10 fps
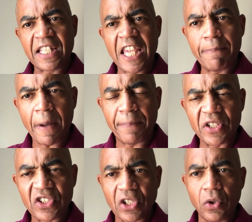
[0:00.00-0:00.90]
keep up
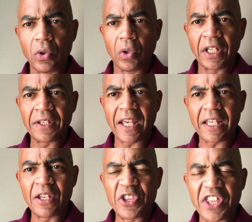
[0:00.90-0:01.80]
in school and they
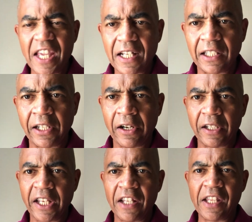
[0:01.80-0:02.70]
can think
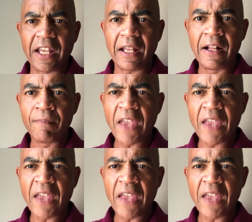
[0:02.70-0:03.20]
clearly and they